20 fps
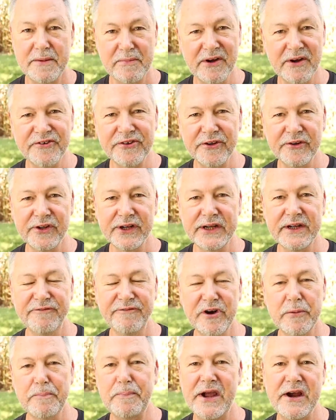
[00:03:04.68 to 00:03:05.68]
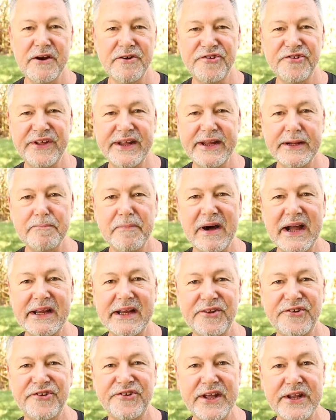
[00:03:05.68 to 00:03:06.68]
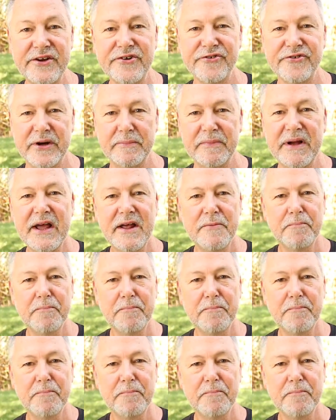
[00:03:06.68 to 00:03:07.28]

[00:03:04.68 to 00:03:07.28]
I'm also looking for parasitic mite syndrome.